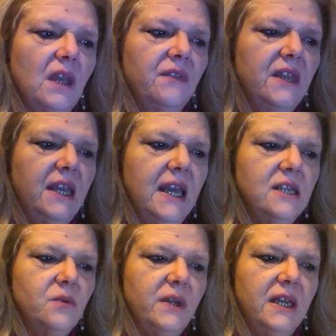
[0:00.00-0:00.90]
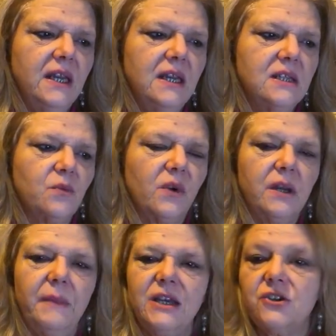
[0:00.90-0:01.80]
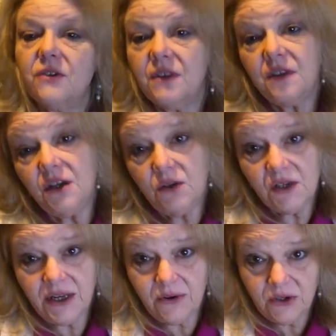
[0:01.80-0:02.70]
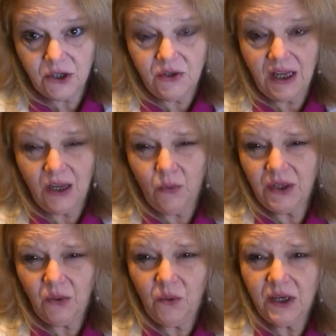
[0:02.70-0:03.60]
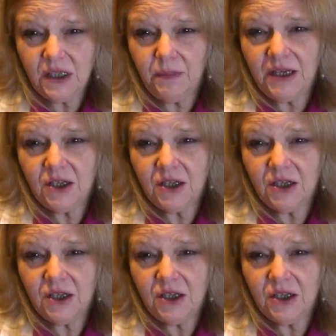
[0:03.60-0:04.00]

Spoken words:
The next one is we're going to make sure that the newsletter is unique. We don't want it to be